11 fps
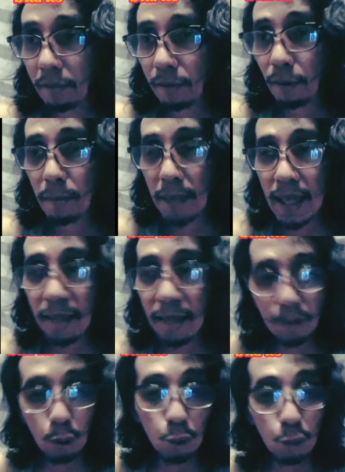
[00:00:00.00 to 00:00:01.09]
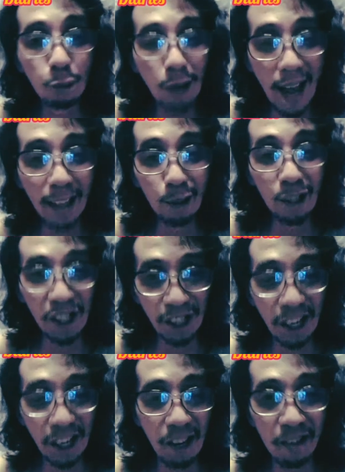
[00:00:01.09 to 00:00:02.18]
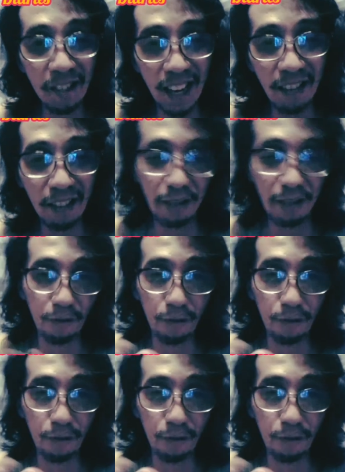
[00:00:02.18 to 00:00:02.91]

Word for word: for me to actually share the entries,